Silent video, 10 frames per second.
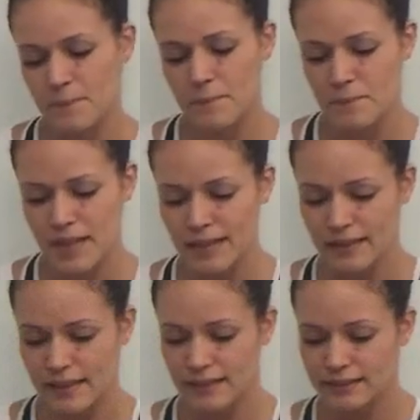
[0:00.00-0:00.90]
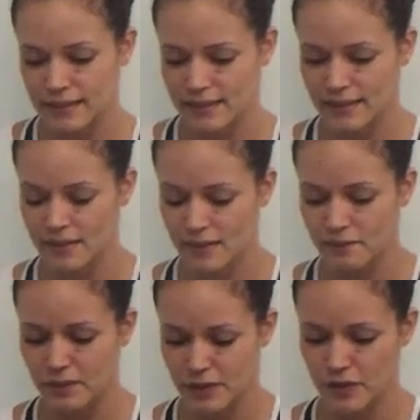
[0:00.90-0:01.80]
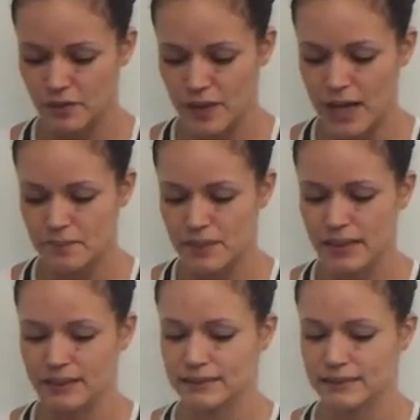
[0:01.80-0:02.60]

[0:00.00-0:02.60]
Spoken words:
main thing to think of when you're wrapping